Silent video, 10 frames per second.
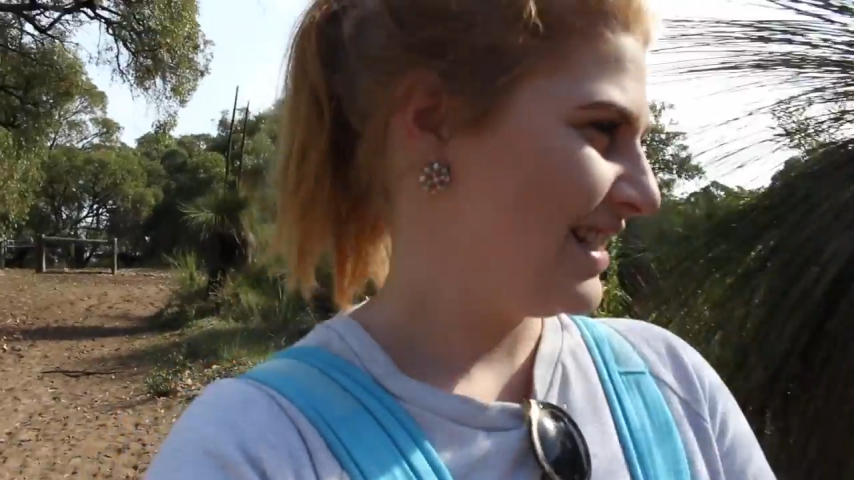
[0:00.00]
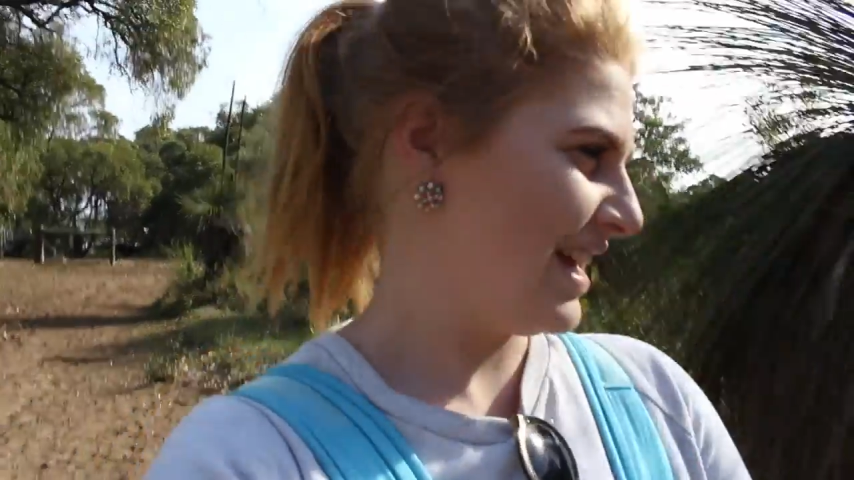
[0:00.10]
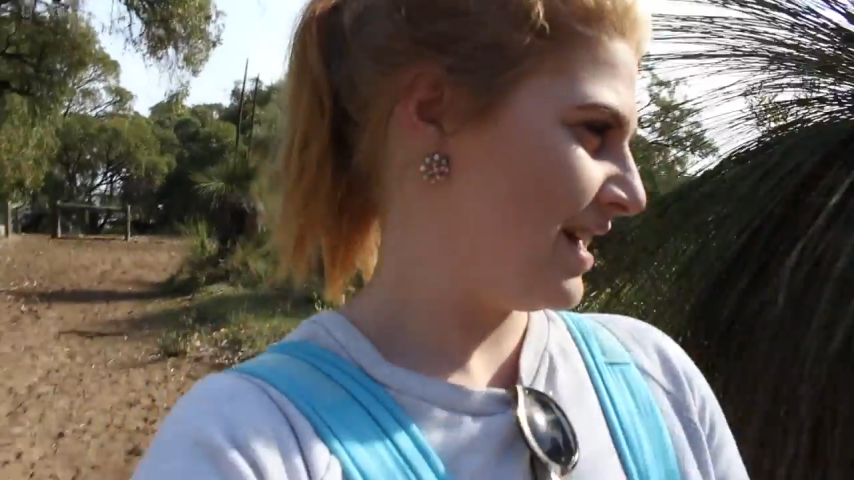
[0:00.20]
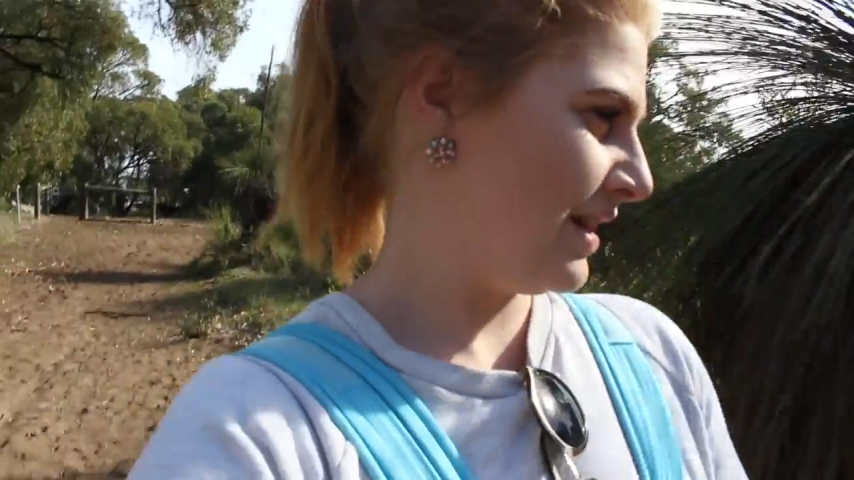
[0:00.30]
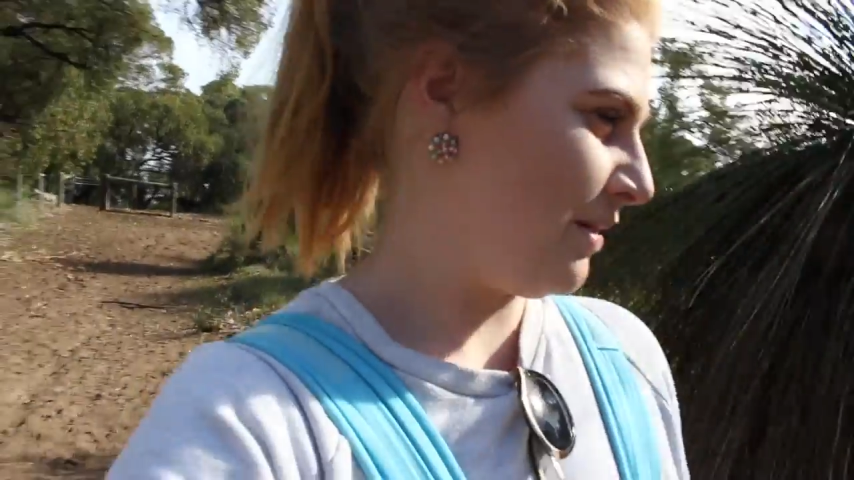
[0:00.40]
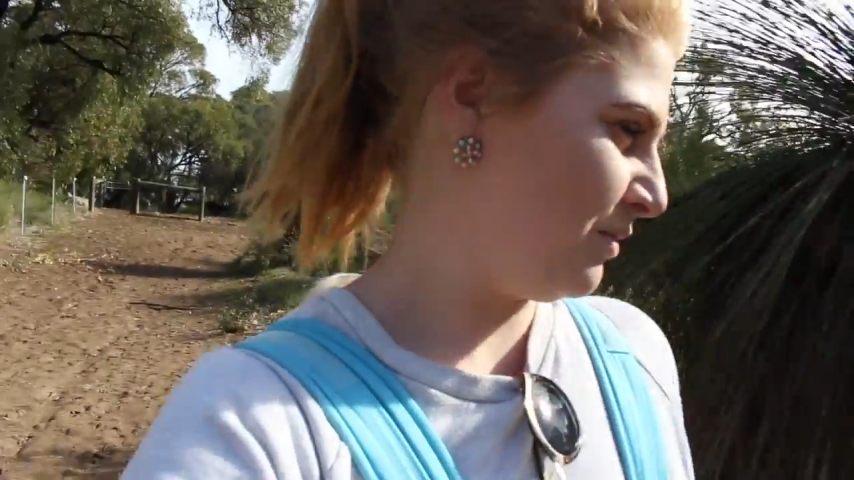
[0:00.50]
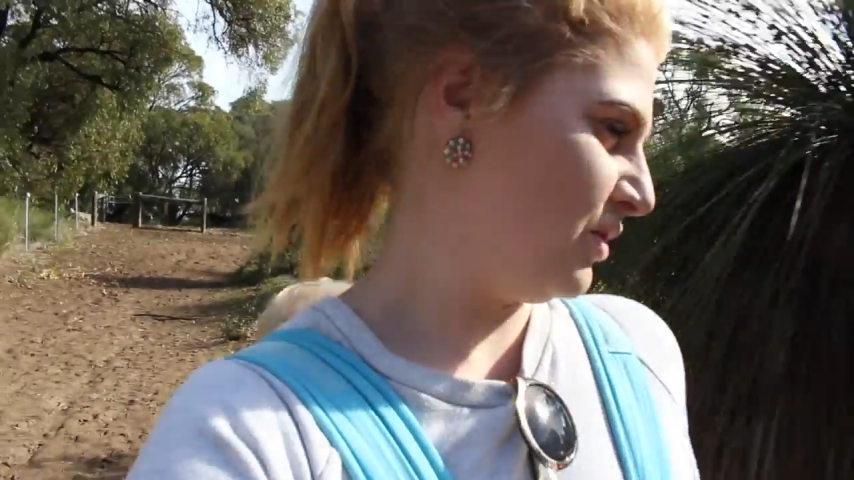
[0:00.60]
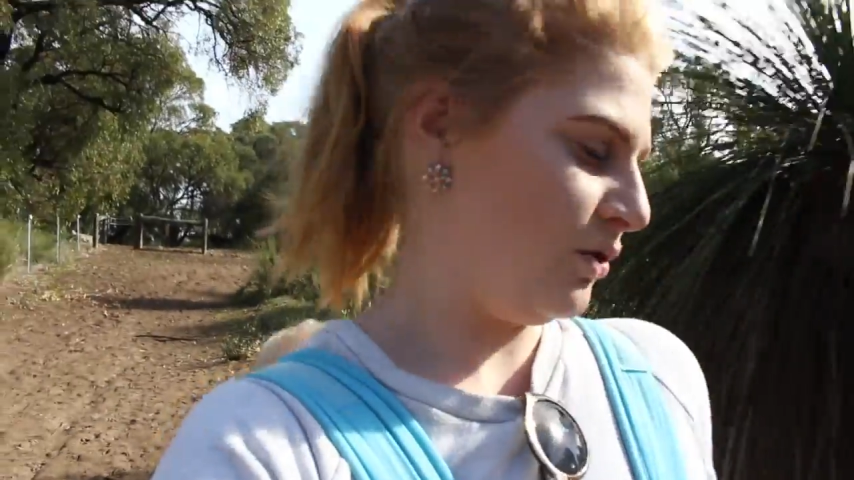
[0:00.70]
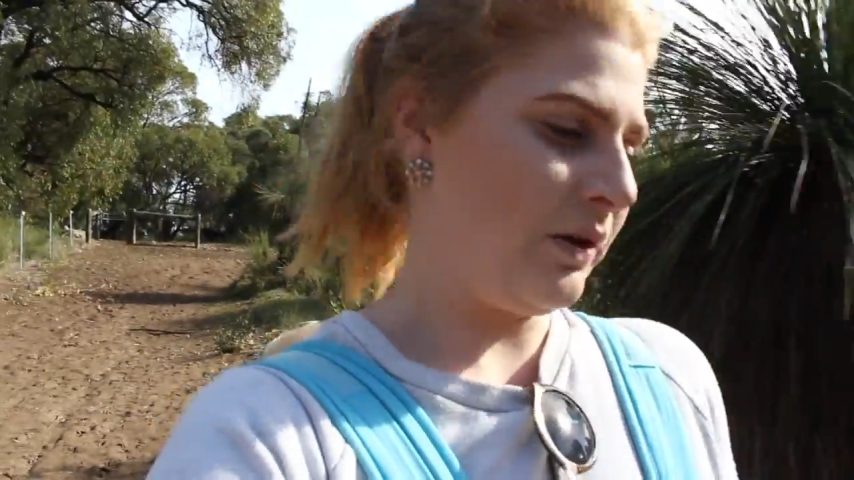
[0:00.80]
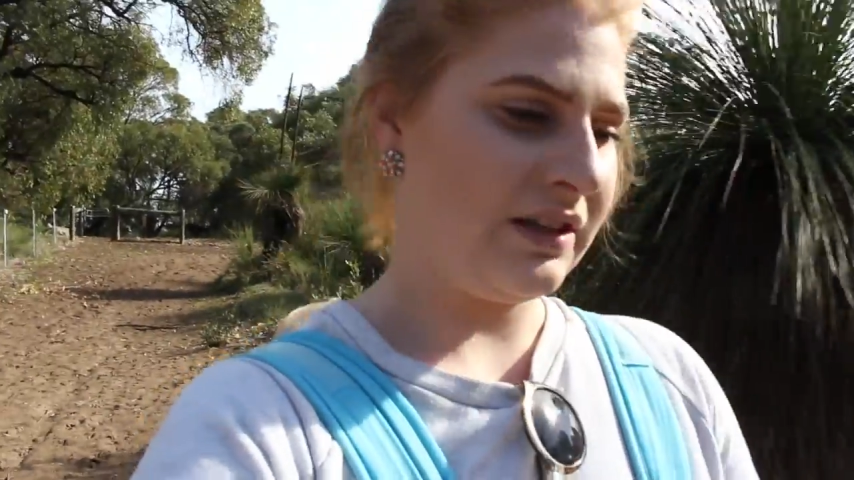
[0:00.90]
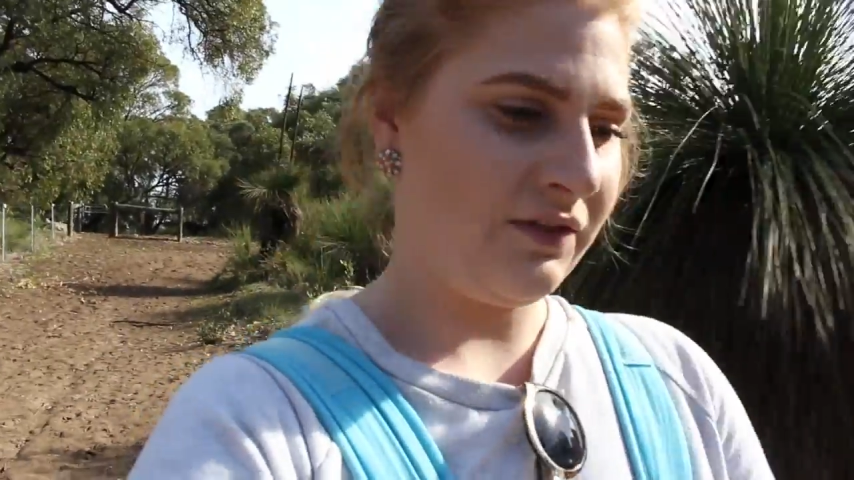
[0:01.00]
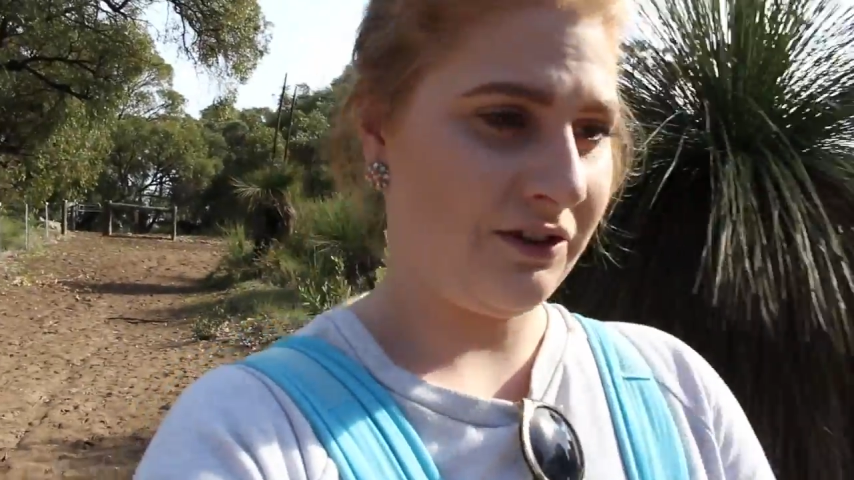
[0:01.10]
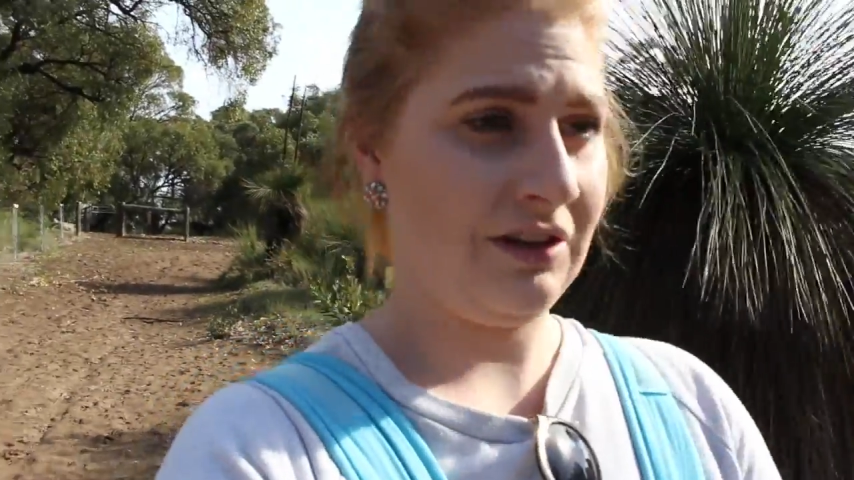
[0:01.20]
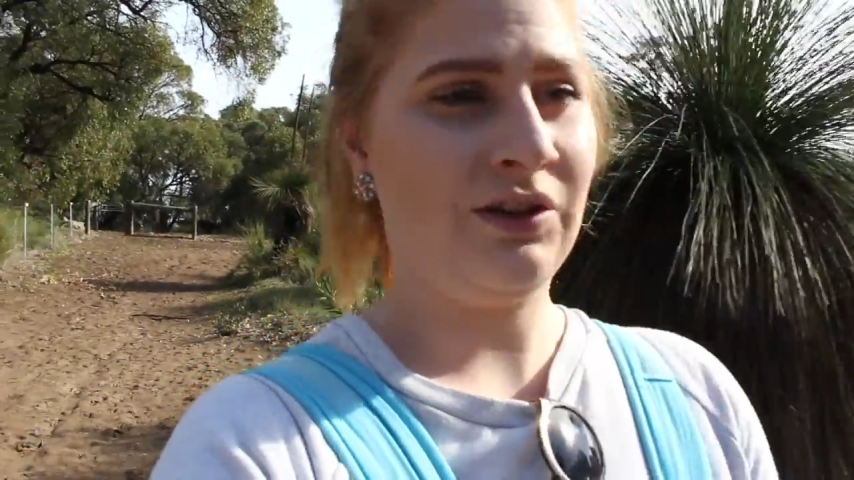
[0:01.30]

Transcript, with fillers: yeah, that won't do us very